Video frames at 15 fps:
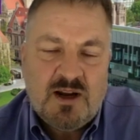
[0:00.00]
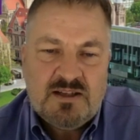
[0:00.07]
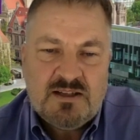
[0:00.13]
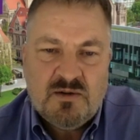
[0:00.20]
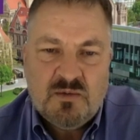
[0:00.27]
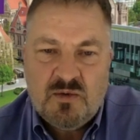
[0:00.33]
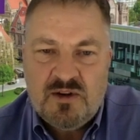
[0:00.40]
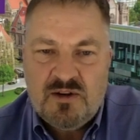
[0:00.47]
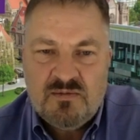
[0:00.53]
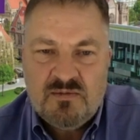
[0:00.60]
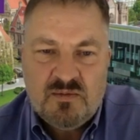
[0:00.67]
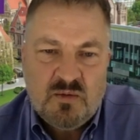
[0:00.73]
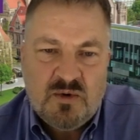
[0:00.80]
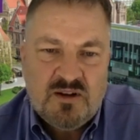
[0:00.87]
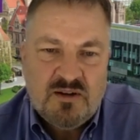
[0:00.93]
that
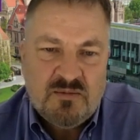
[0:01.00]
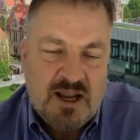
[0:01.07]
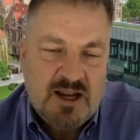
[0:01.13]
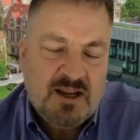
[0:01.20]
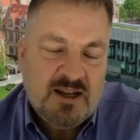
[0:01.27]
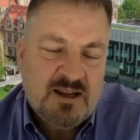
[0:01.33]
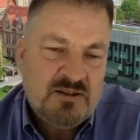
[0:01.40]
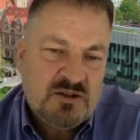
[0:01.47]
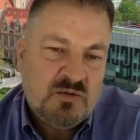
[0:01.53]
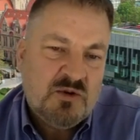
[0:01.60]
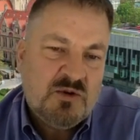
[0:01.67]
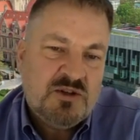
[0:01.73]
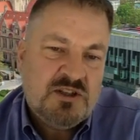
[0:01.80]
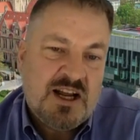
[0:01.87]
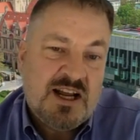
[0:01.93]
we're making
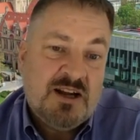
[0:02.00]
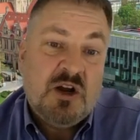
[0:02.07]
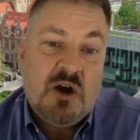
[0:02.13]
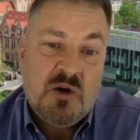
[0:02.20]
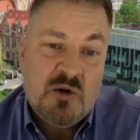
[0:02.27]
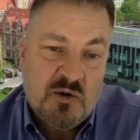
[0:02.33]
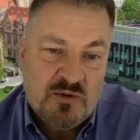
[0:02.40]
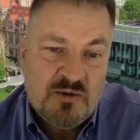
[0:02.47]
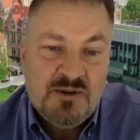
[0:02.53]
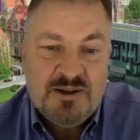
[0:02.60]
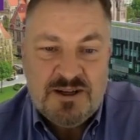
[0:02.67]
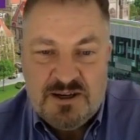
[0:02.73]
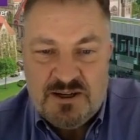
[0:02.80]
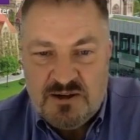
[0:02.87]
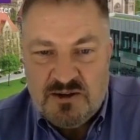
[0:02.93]
towards our goal
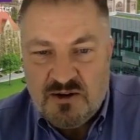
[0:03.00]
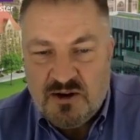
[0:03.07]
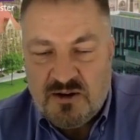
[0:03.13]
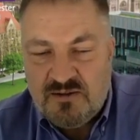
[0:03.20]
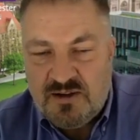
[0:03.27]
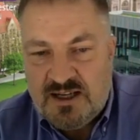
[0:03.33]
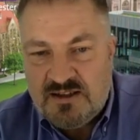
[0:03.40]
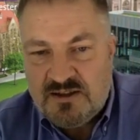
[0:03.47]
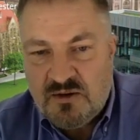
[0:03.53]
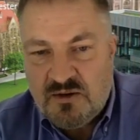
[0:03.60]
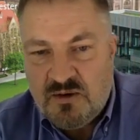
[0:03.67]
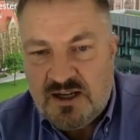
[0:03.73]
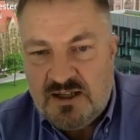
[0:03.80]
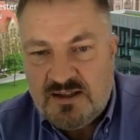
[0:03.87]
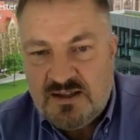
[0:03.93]
of an
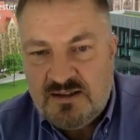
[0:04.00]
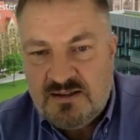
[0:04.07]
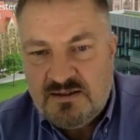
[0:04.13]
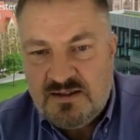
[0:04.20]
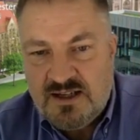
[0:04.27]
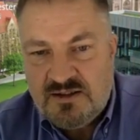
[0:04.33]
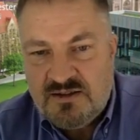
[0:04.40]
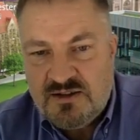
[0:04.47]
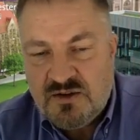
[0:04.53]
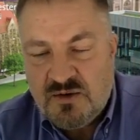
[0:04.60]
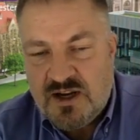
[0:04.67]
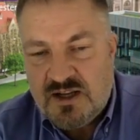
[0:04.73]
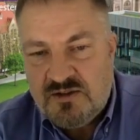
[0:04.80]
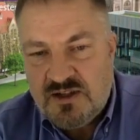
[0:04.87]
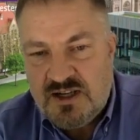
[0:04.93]
integrated digital
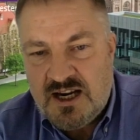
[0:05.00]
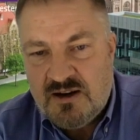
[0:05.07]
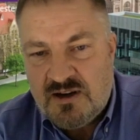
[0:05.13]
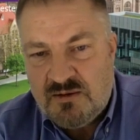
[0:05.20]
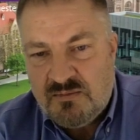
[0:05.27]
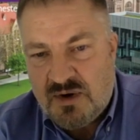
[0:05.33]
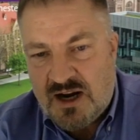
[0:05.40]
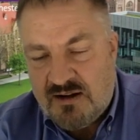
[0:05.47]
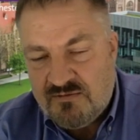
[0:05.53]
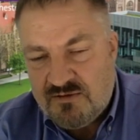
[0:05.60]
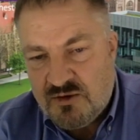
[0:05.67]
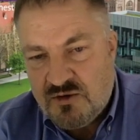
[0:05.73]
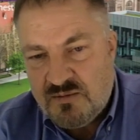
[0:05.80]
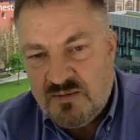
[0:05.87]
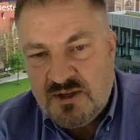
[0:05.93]
engineering
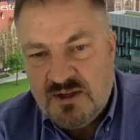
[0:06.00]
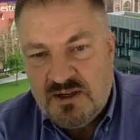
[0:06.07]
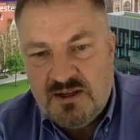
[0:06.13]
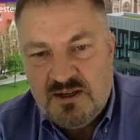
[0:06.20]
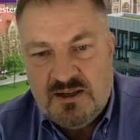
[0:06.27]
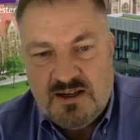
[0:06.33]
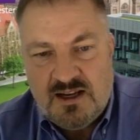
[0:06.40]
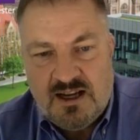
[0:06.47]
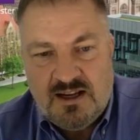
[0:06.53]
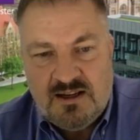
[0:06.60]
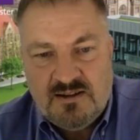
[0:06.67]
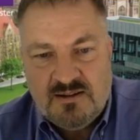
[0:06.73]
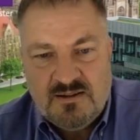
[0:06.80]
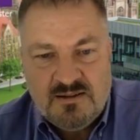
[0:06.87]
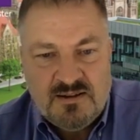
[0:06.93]
platform
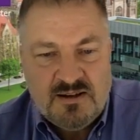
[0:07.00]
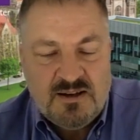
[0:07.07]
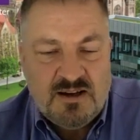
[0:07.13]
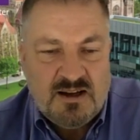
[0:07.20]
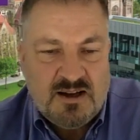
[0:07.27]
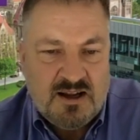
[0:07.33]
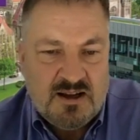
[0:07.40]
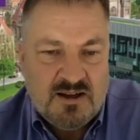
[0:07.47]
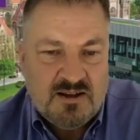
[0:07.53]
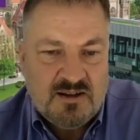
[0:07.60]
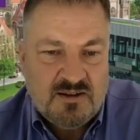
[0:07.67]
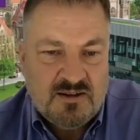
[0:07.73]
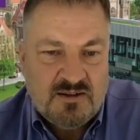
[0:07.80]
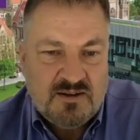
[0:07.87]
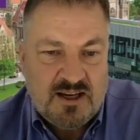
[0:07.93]
in
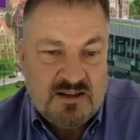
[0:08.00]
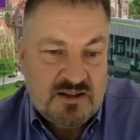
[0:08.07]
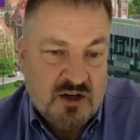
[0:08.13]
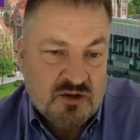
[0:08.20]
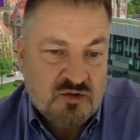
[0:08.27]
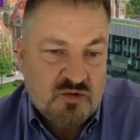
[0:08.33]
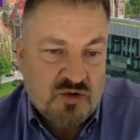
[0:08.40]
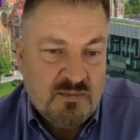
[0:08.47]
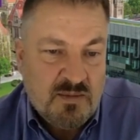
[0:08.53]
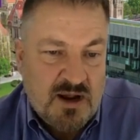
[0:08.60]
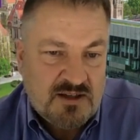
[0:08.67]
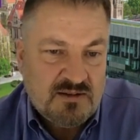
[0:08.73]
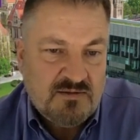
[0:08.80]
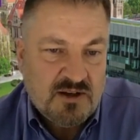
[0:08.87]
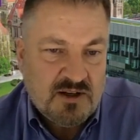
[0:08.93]
the industrial
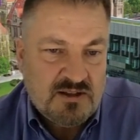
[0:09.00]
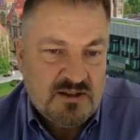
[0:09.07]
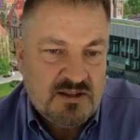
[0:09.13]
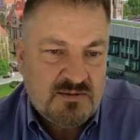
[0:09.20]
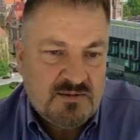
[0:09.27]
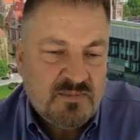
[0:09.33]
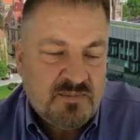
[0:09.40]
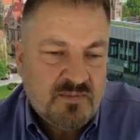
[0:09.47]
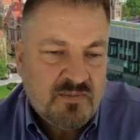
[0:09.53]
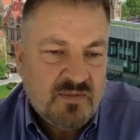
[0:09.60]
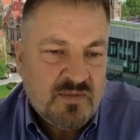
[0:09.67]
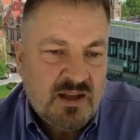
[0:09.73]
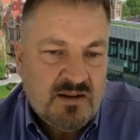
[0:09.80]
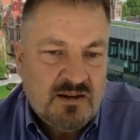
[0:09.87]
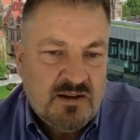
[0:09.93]
metaverse.
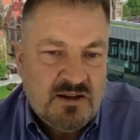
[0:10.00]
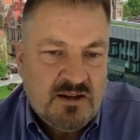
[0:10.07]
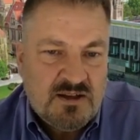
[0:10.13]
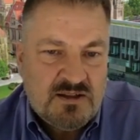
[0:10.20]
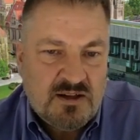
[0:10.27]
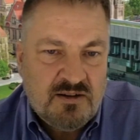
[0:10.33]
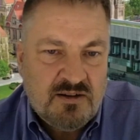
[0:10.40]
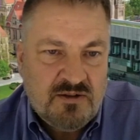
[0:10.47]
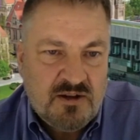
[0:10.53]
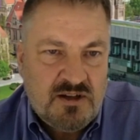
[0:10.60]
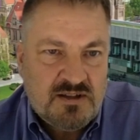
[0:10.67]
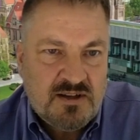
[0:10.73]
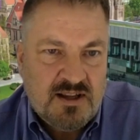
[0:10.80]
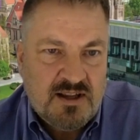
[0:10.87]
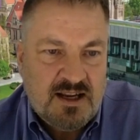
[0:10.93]
So the
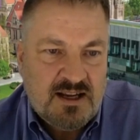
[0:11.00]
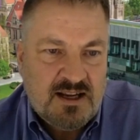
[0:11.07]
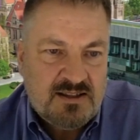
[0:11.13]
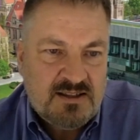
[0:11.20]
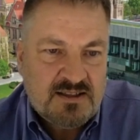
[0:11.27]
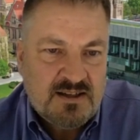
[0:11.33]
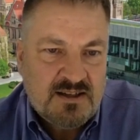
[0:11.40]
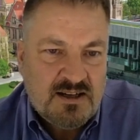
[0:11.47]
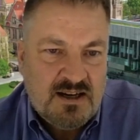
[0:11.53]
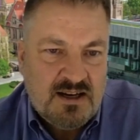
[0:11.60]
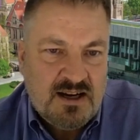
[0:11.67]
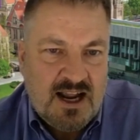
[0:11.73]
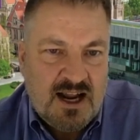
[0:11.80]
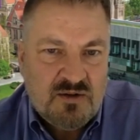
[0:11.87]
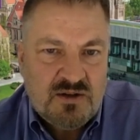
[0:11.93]
first thing is,
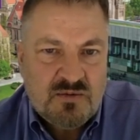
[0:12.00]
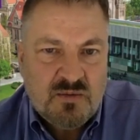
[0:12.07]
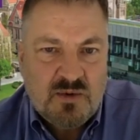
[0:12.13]
how do we